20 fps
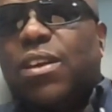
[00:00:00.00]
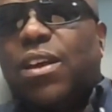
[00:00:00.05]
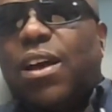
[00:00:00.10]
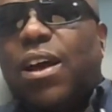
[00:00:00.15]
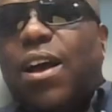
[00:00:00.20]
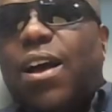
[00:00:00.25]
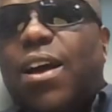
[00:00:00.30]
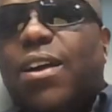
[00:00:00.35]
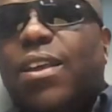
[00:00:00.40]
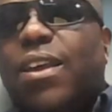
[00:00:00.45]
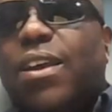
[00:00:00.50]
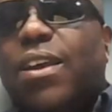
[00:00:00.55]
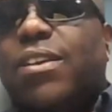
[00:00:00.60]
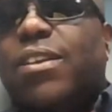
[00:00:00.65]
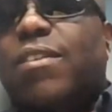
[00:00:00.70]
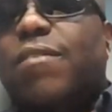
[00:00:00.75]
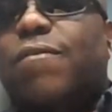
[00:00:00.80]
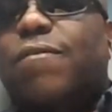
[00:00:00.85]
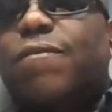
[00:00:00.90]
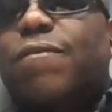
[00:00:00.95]
are
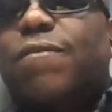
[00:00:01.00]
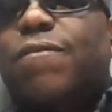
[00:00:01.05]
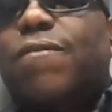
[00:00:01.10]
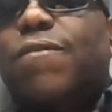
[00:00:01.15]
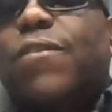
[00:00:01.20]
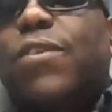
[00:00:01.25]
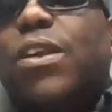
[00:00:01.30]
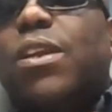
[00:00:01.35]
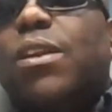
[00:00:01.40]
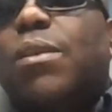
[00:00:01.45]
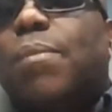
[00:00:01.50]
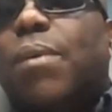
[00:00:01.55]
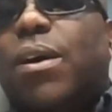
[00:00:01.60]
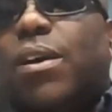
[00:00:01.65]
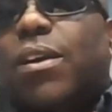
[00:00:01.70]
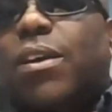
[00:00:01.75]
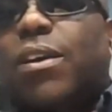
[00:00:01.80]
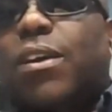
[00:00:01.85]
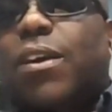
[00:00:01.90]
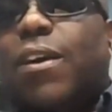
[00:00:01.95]
getting
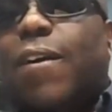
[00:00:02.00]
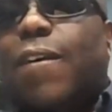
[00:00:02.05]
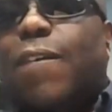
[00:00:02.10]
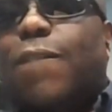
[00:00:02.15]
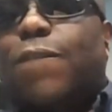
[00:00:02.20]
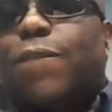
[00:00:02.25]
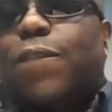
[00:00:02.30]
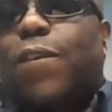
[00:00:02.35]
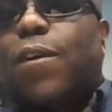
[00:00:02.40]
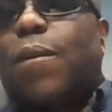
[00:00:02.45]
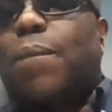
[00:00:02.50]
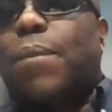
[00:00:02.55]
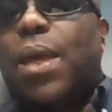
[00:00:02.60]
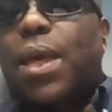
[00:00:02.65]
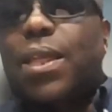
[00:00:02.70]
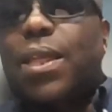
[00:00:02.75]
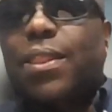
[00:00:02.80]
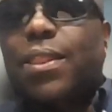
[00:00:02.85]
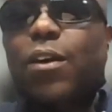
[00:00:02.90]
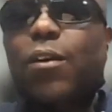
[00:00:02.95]
feedback from
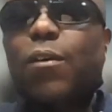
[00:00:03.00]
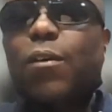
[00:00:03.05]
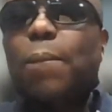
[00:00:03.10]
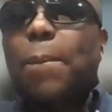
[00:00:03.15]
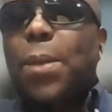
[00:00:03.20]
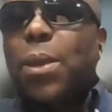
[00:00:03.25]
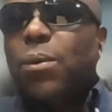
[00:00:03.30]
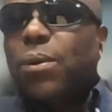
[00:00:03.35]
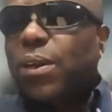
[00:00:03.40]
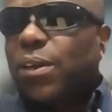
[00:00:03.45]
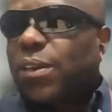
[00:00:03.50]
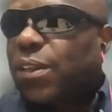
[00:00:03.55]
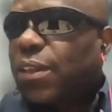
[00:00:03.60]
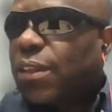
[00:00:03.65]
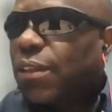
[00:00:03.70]
the community.